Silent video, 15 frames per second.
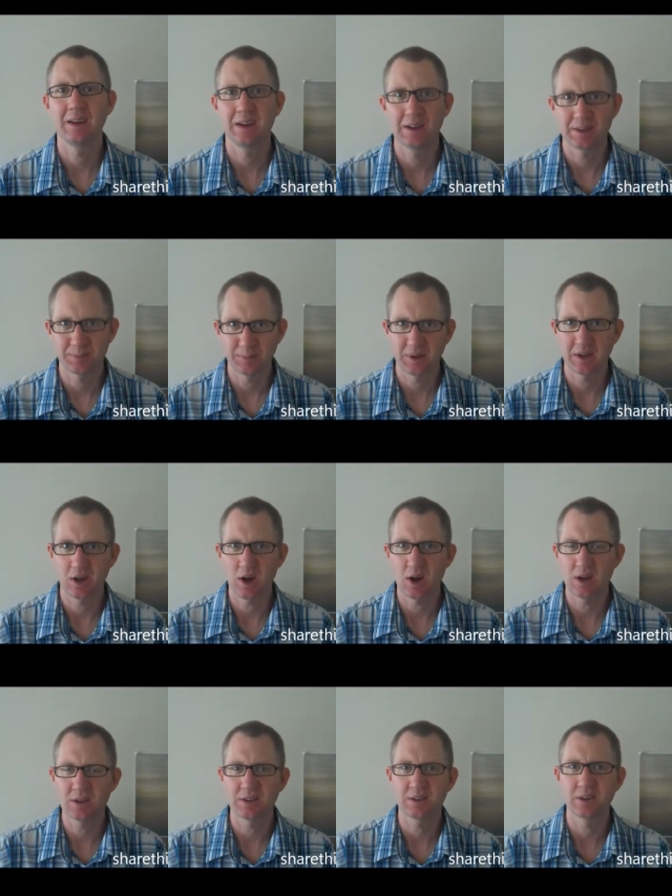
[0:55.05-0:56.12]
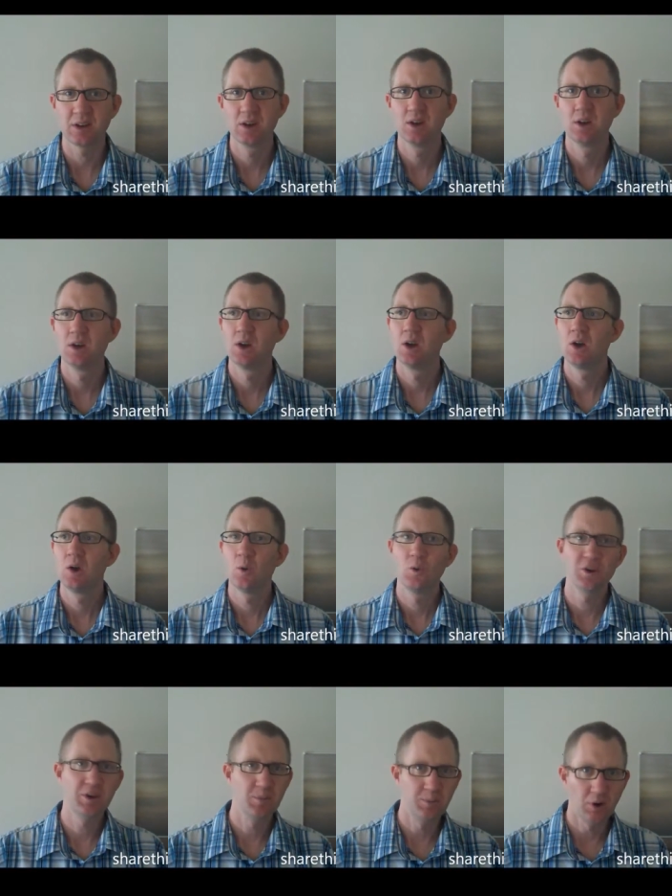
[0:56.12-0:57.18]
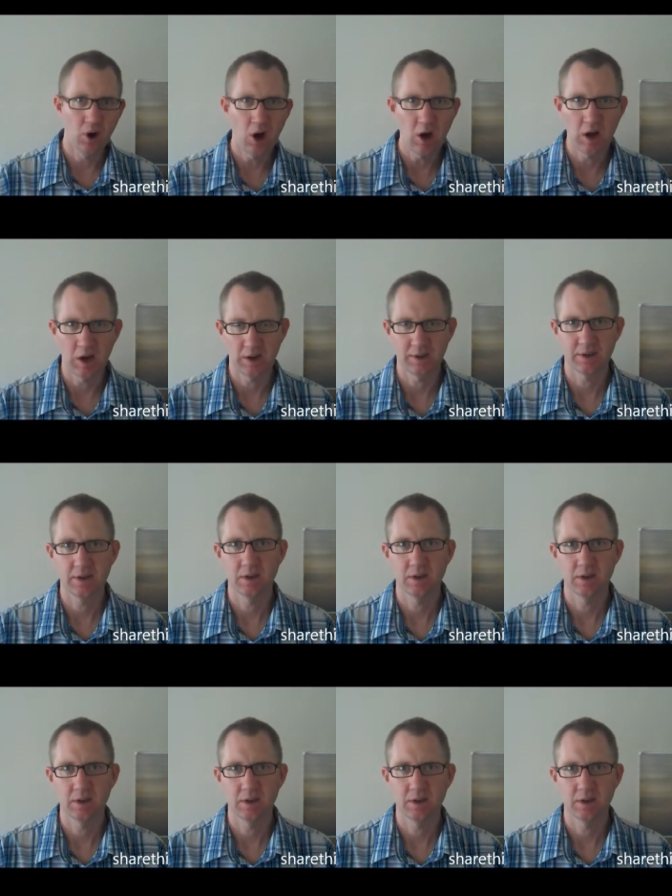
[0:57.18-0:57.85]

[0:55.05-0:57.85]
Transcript: It's because when you blog,